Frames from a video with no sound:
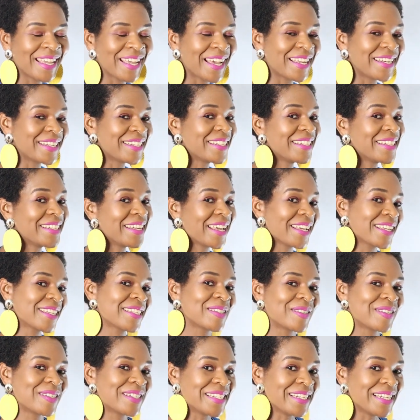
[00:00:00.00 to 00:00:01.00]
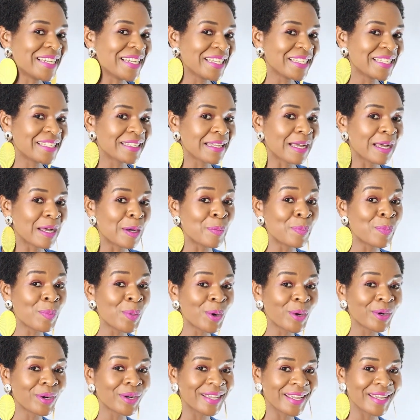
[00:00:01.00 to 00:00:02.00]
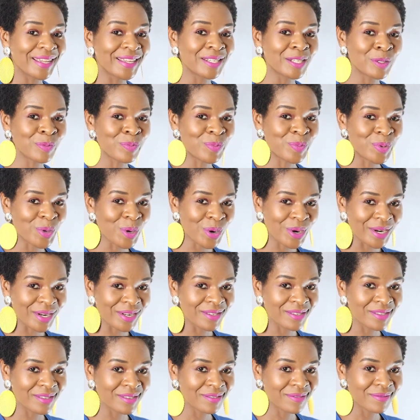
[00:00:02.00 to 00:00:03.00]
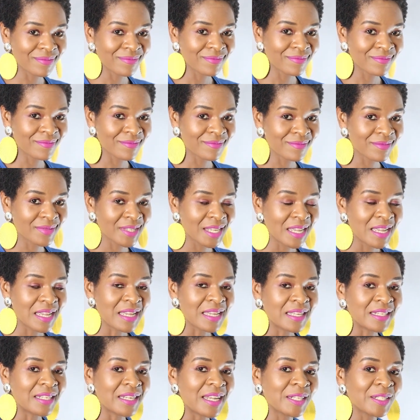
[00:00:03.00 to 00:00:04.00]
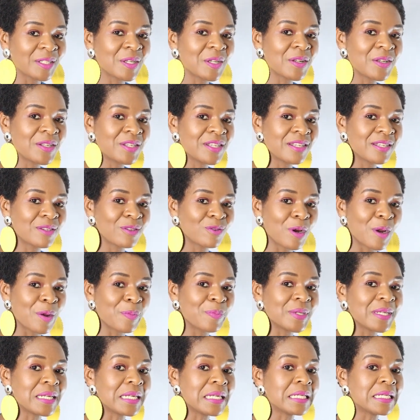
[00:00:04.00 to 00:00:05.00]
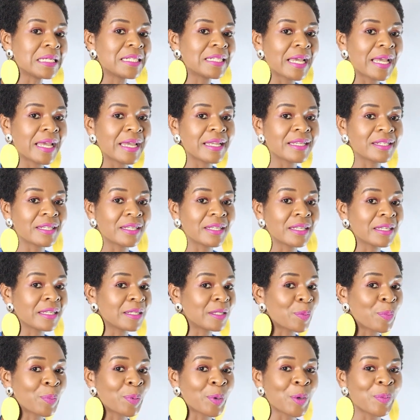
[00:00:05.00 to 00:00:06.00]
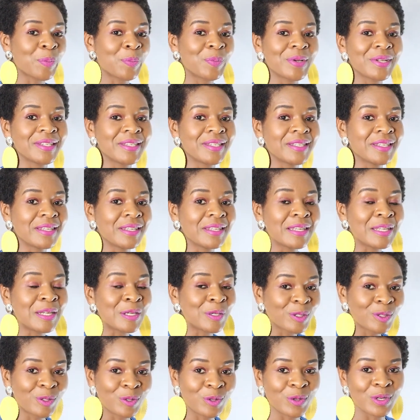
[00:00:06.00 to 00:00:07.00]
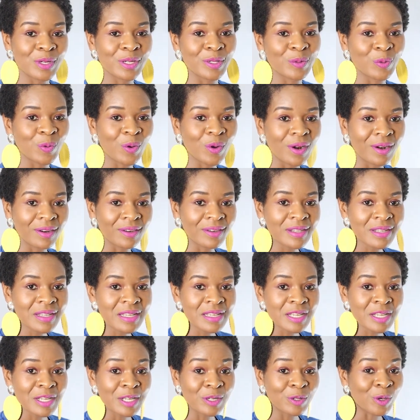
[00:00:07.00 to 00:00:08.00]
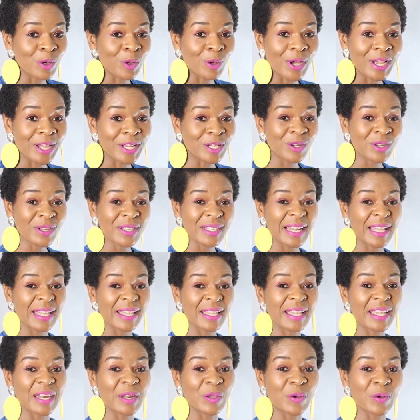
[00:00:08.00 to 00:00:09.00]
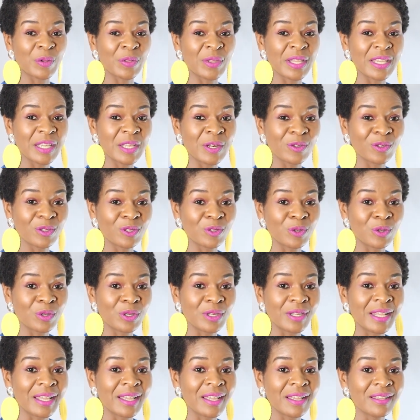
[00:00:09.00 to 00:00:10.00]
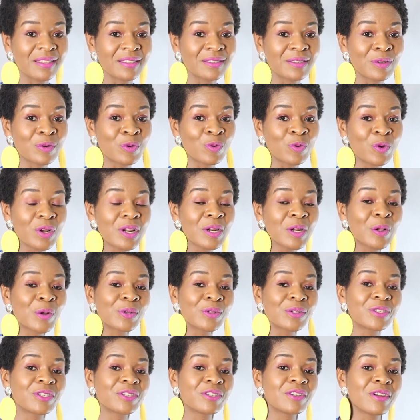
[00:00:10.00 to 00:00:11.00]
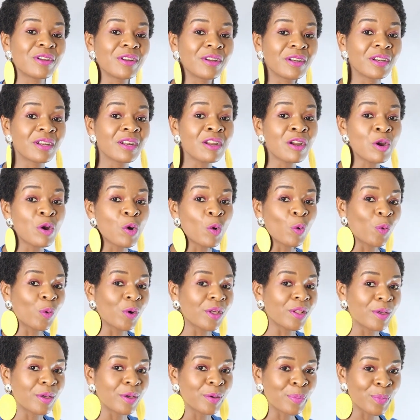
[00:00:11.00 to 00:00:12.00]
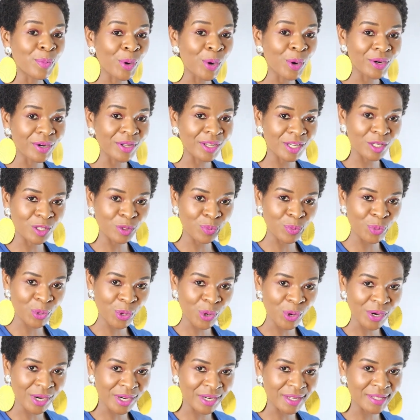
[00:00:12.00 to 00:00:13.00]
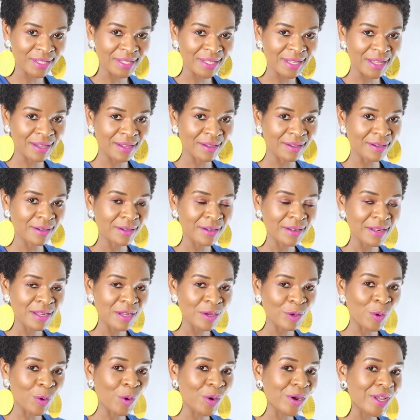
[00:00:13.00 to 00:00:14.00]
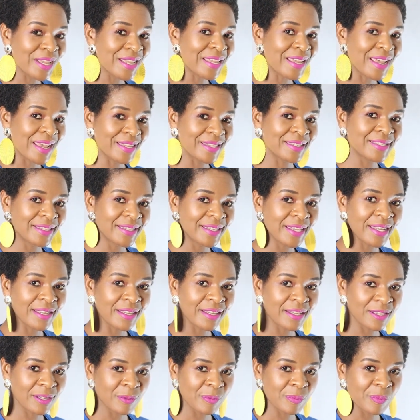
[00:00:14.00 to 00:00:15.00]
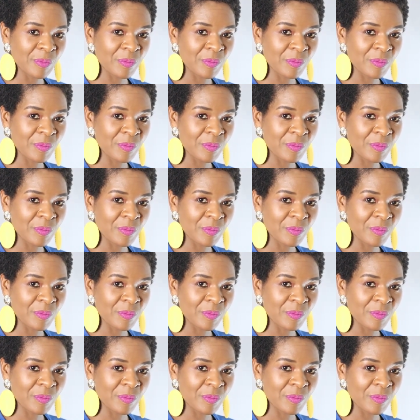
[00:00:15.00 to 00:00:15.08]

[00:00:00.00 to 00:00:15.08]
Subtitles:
And the next on the list are mortgage brokers. Technology is rapidly changing the property industry as well. You know, and just like any other industry, there is a real concern whether mortgage brokers are going extinct.